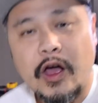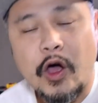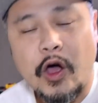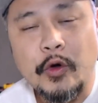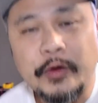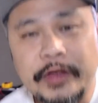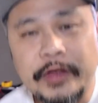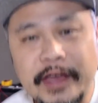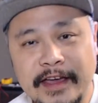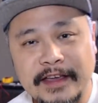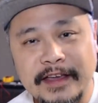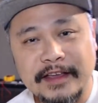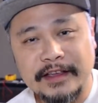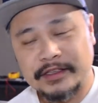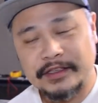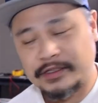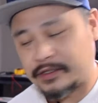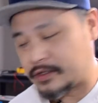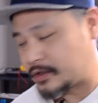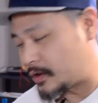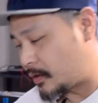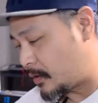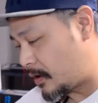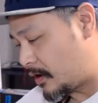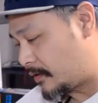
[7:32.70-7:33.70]
Okay,
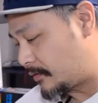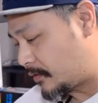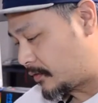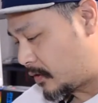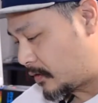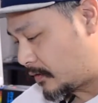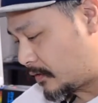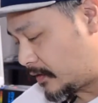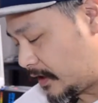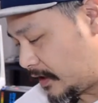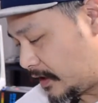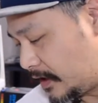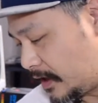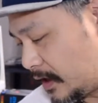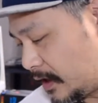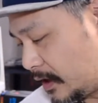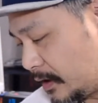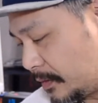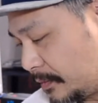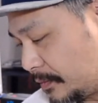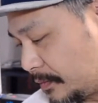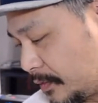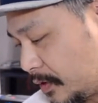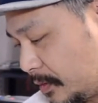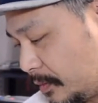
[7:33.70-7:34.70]
so I've got
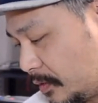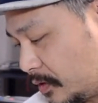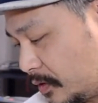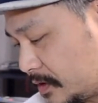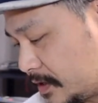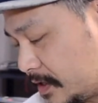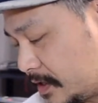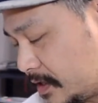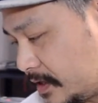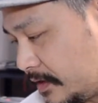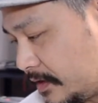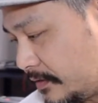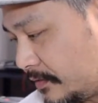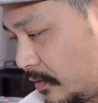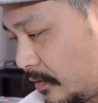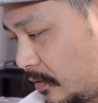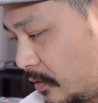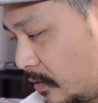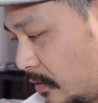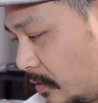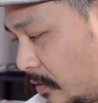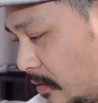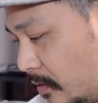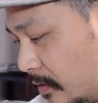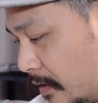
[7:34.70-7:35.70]
the Commodore
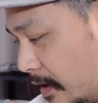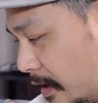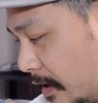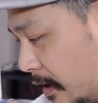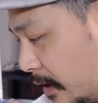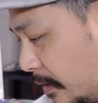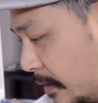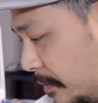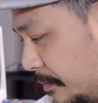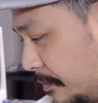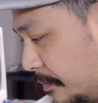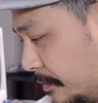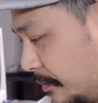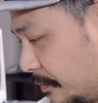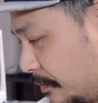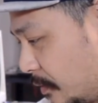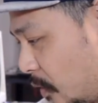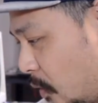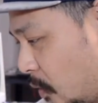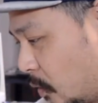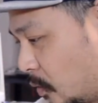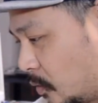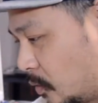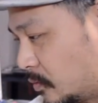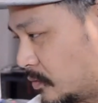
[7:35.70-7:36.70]
64
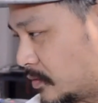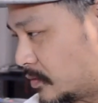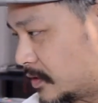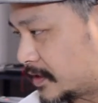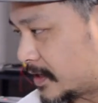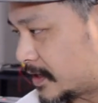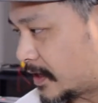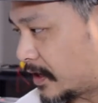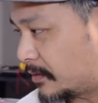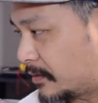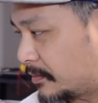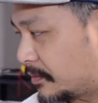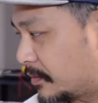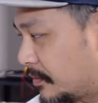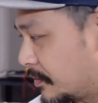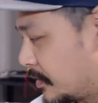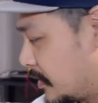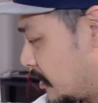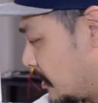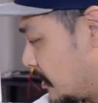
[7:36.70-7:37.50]
all set up.